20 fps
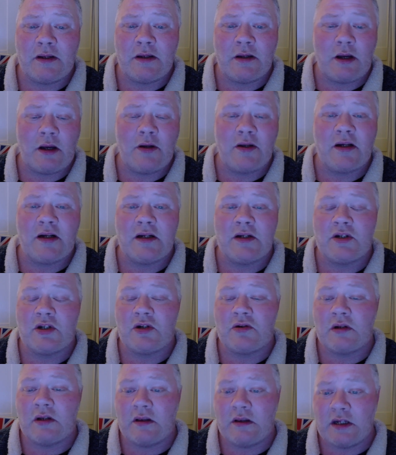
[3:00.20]
oh, you need to
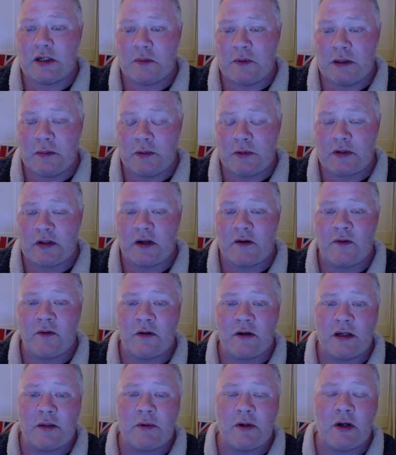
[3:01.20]
treat these people
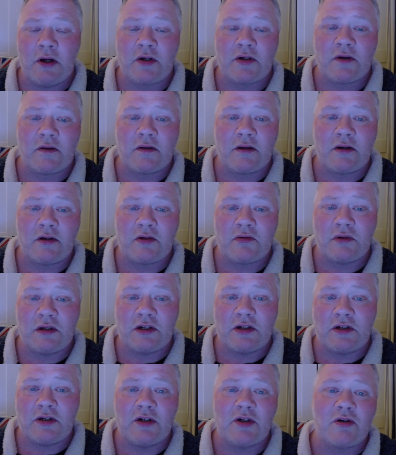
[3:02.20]
differently because of this
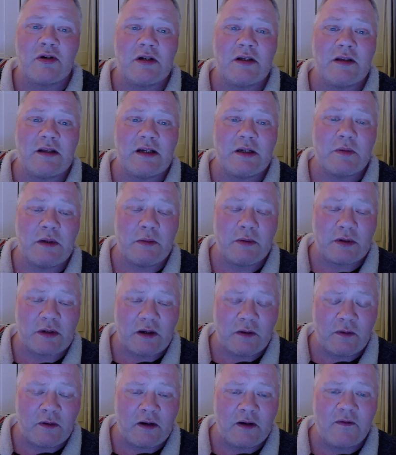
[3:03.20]
reason, you treat these people
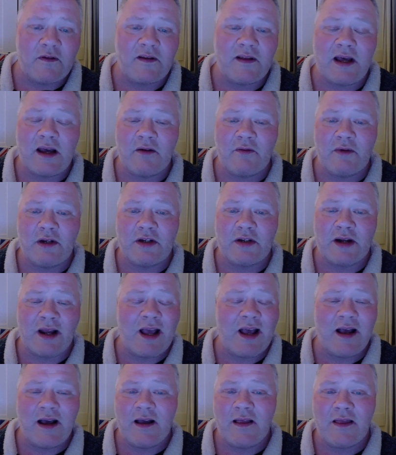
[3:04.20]
differently for that reason.
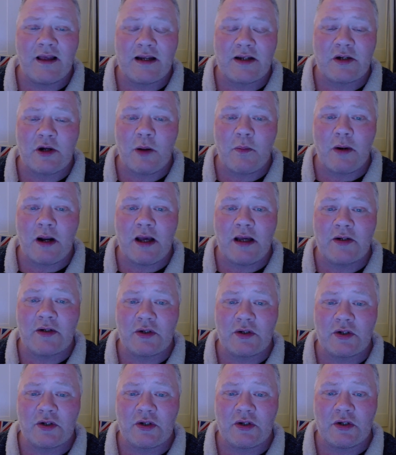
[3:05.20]
That's not blind
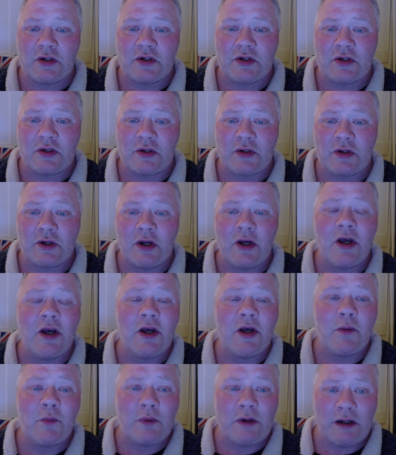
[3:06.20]
justice.
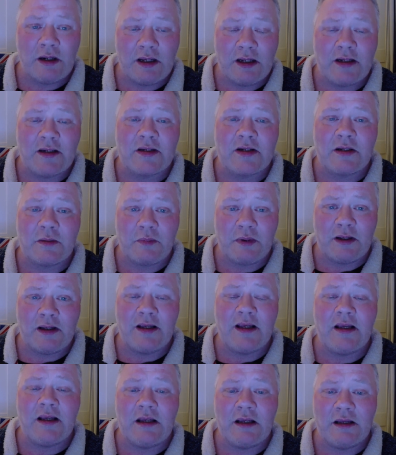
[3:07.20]
We need to be
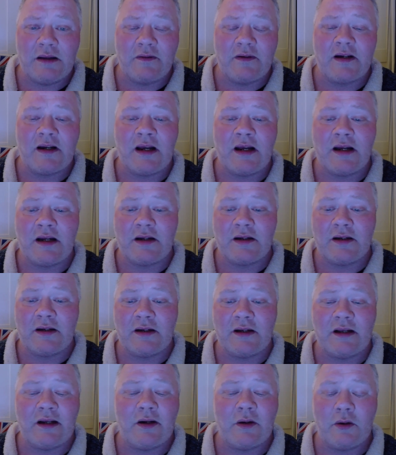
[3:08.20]
even-handed
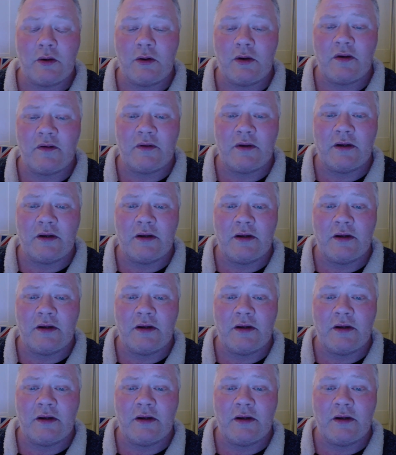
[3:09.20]
in all of it.